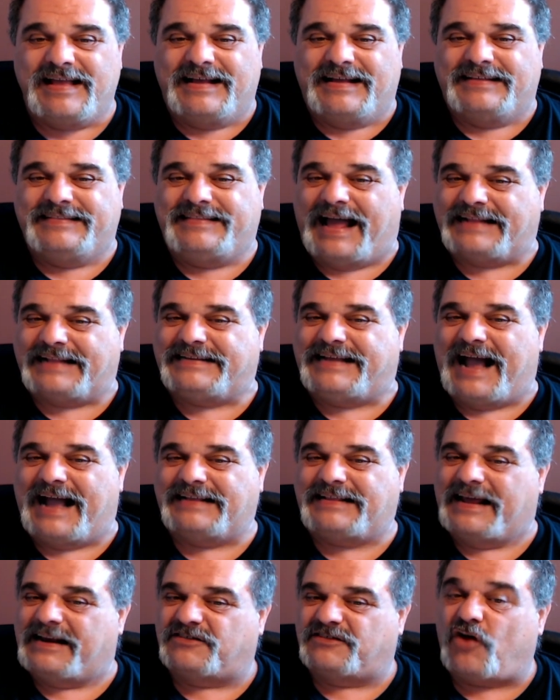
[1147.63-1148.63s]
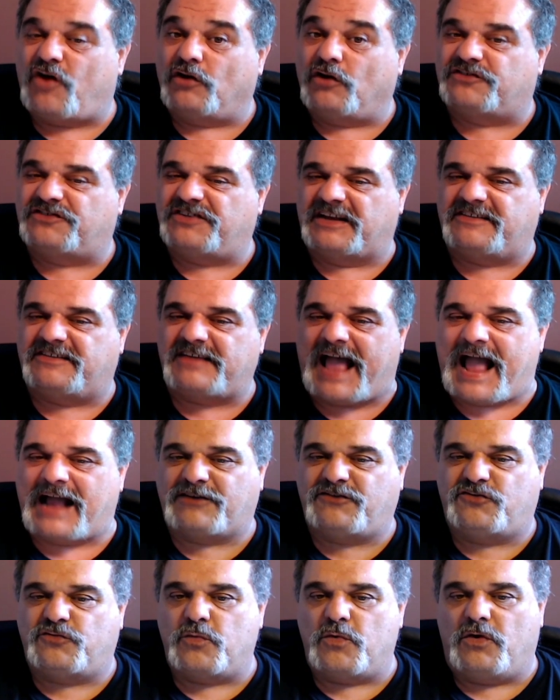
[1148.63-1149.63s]
That guy that is called 6
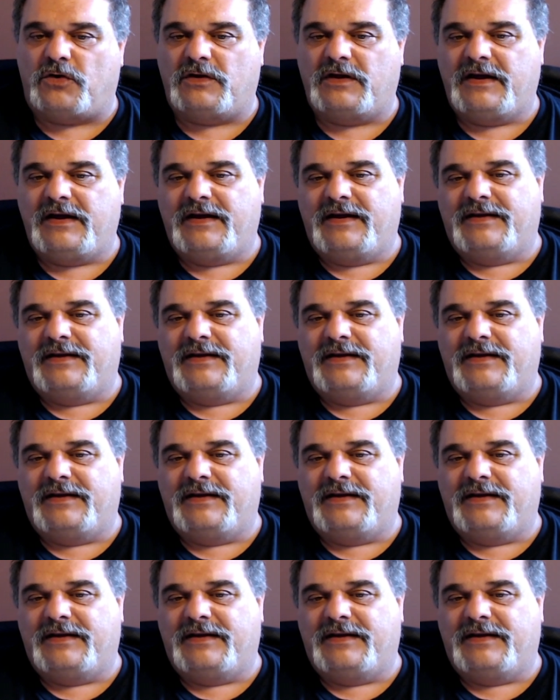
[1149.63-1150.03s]
Actual